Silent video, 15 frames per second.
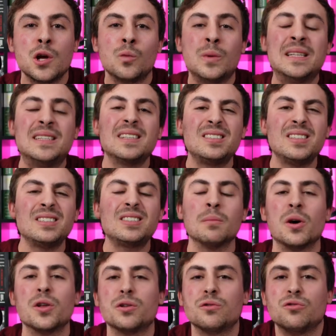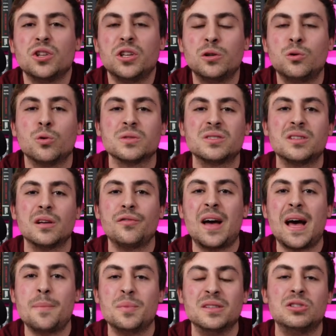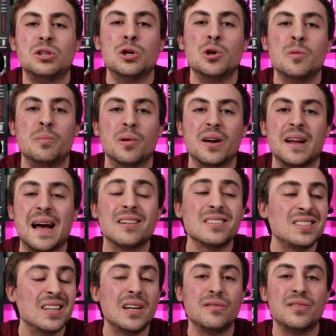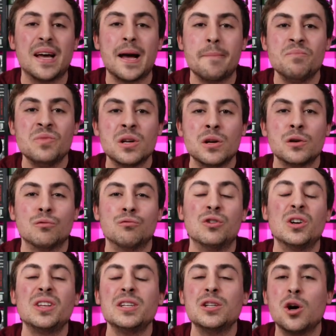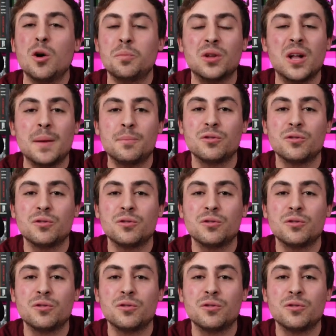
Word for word: We did see some other really cool stuff happen too, but outside of that, really no plot